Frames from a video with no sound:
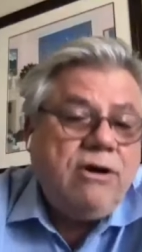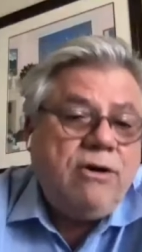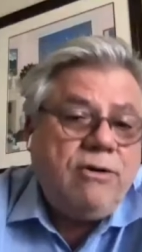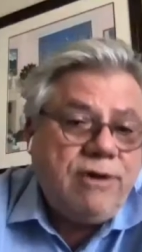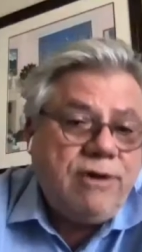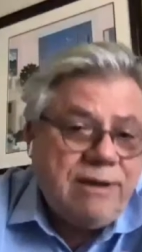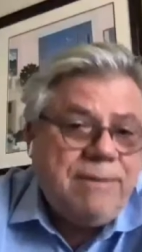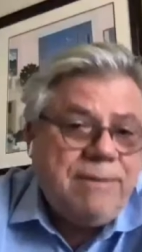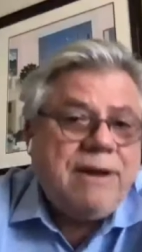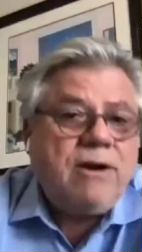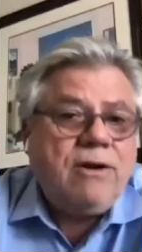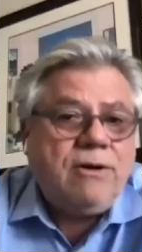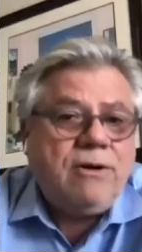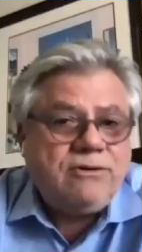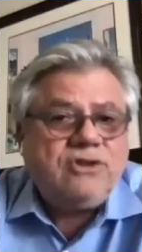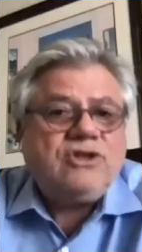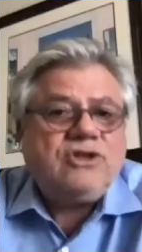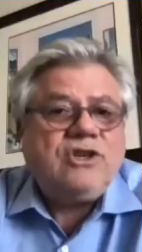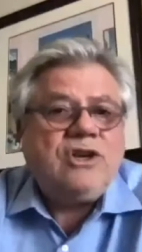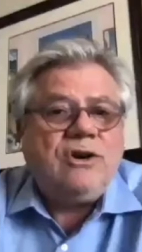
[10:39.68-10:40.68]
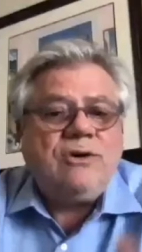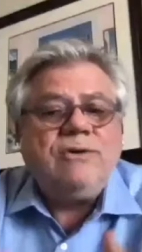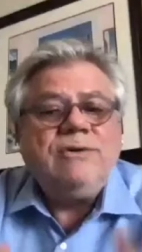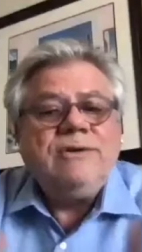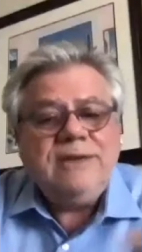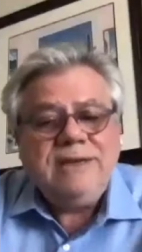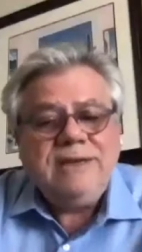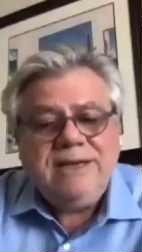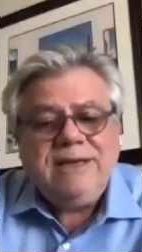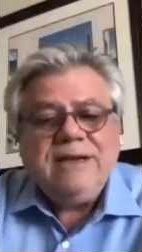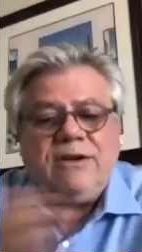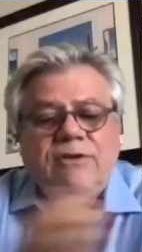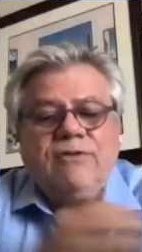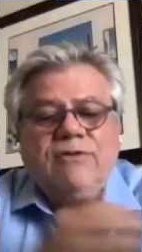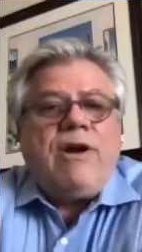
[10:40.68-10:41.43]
ongoing but also